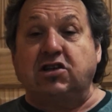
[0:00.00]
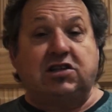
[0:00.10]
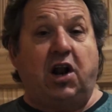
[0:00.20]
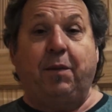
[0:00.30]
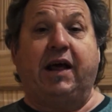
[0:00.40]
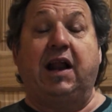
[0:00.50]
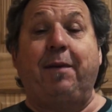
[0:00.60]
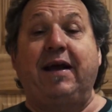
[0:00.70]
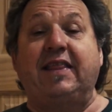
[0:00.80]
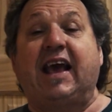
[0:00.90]
I just don't know where they're going
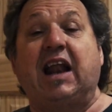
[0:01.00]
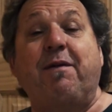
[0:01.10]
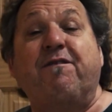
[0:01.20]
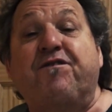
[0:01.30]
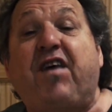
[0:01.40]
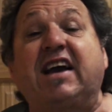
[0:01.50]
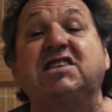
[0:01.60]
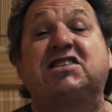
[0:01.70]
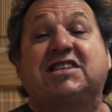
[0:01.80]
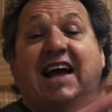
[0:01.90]
to be. They're going to be fucking
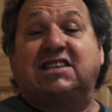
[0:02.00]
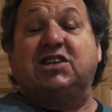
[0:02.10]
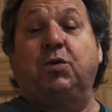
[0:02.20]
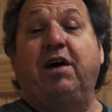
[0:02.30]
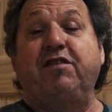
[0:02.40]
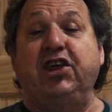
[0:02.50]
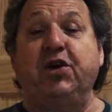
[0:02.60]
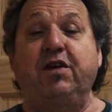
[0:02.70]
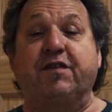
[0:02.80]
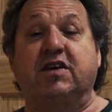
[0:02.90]
scattered all over the
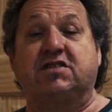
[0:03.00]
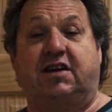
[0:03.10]
universe.